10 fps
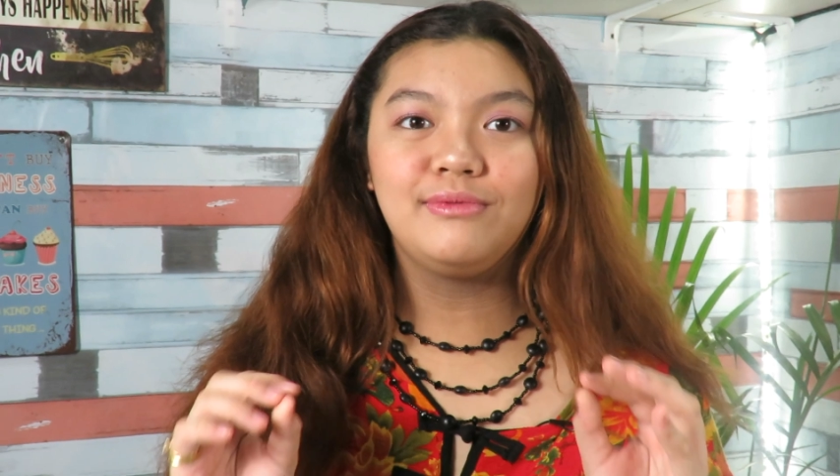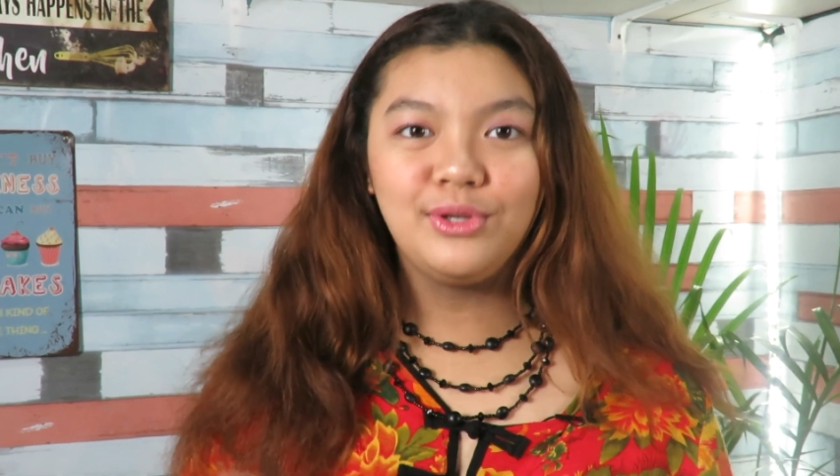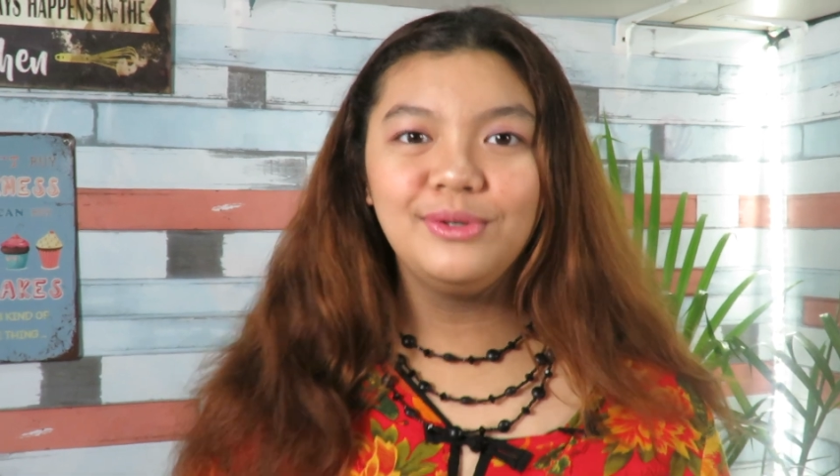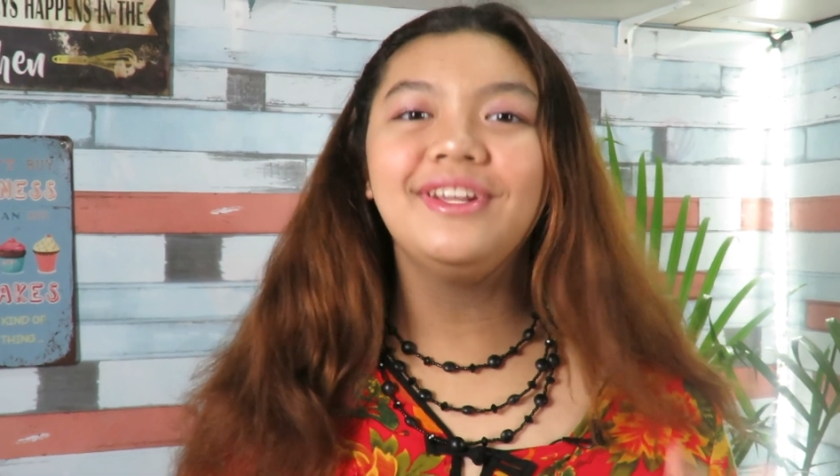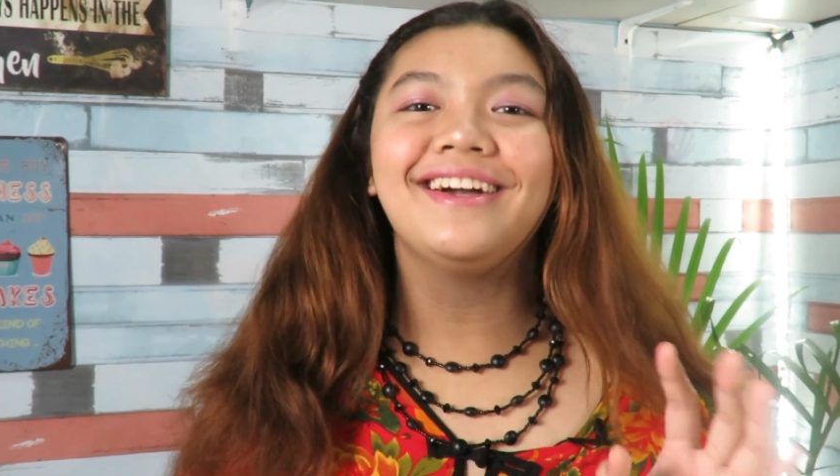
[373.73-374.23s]

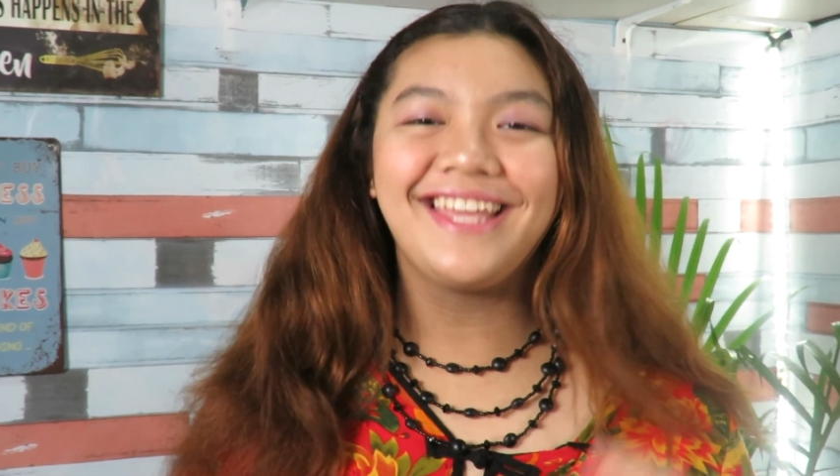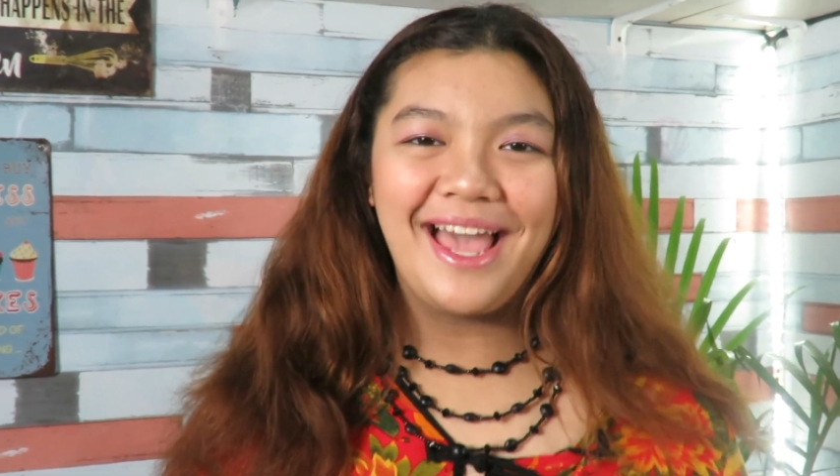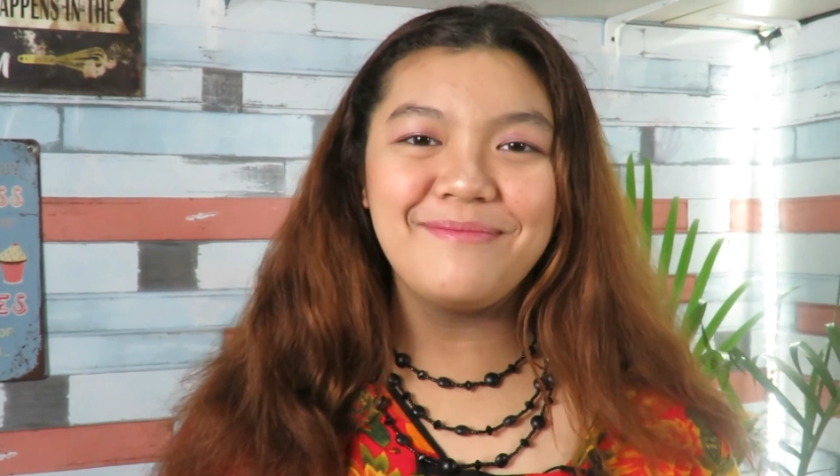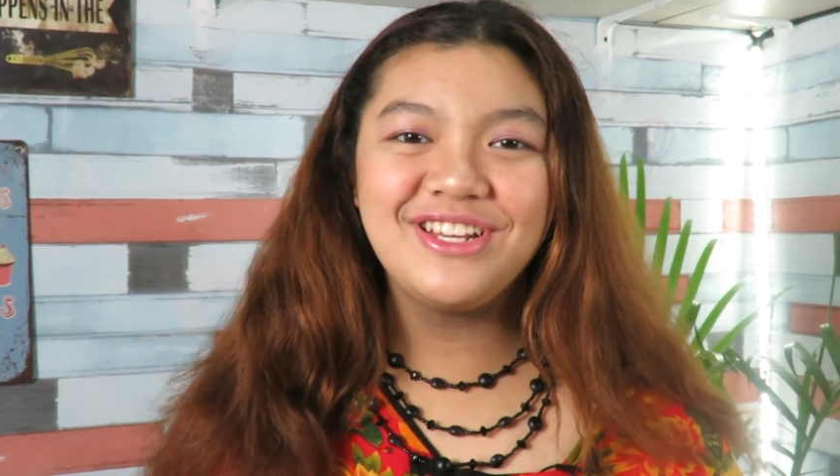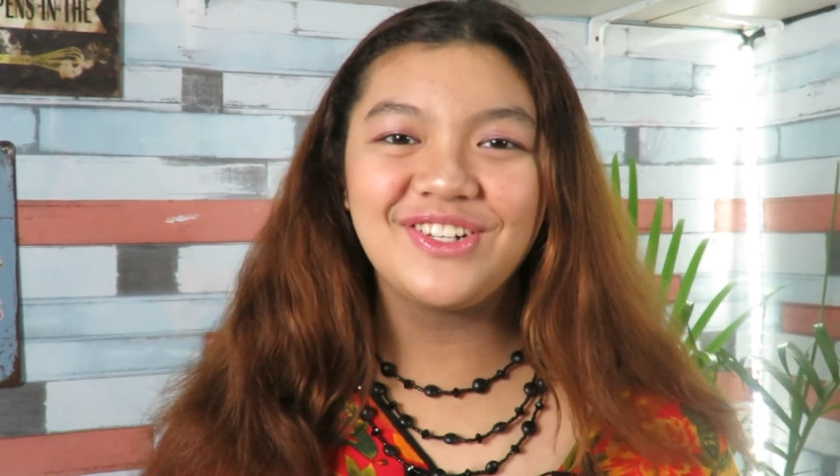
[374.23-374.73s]
tuna
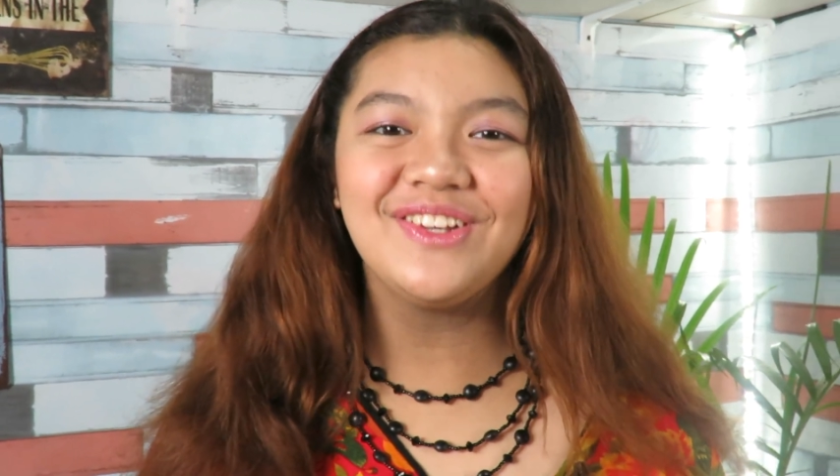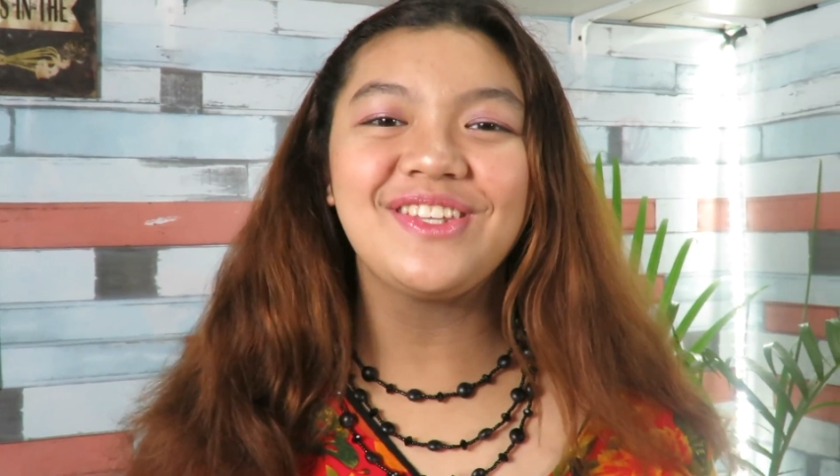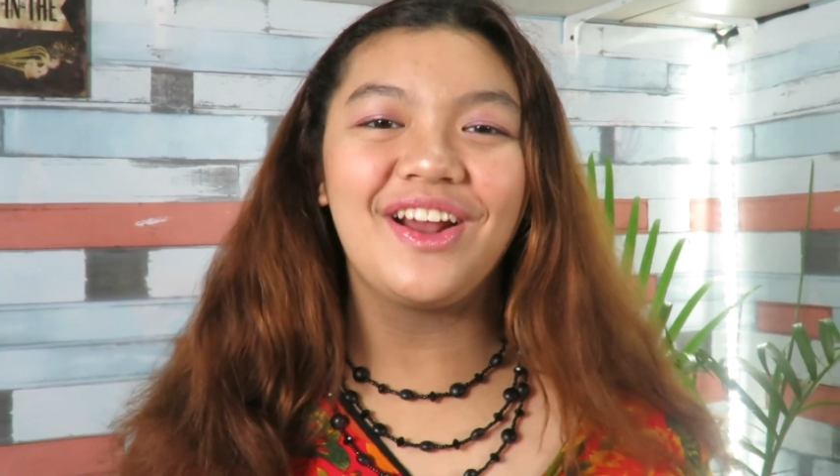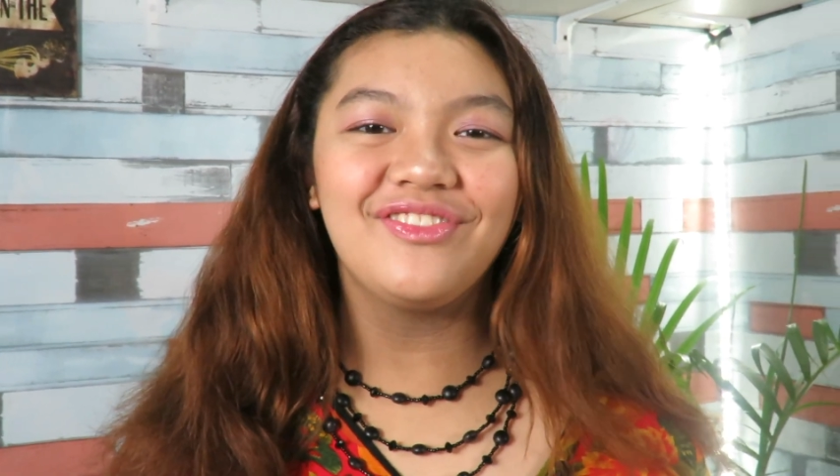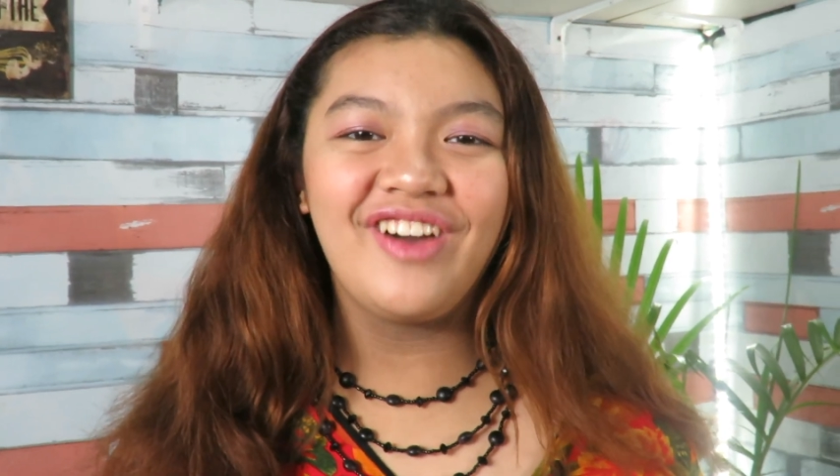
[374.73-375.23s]
cabbage rolls
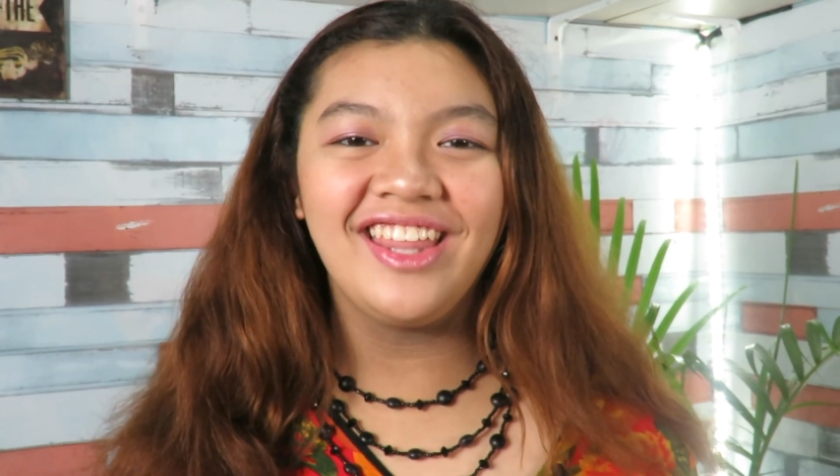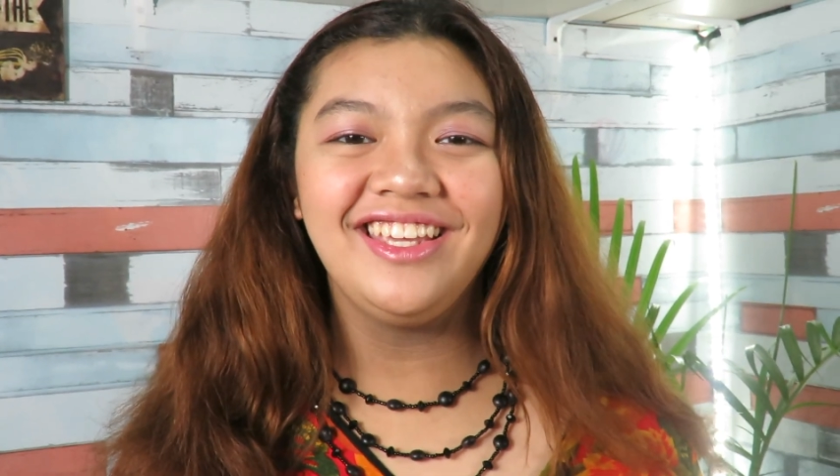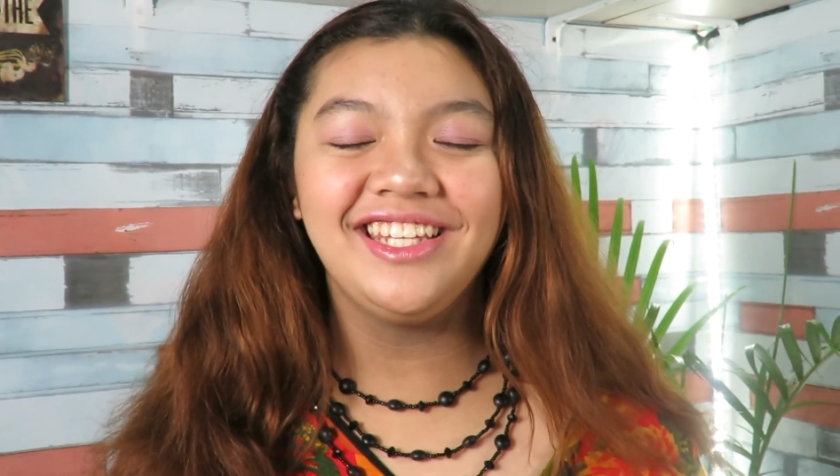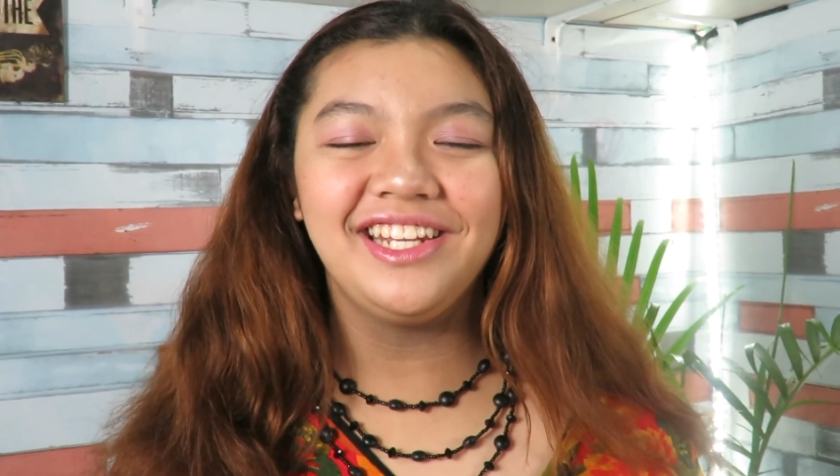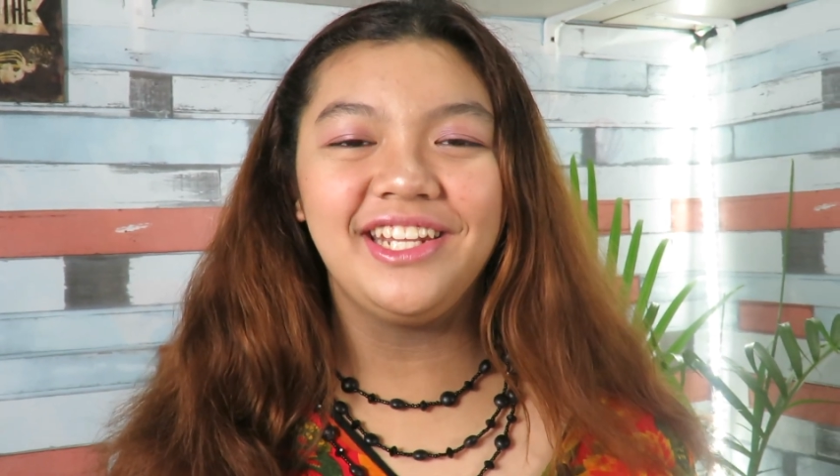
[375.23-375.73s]
are finally done,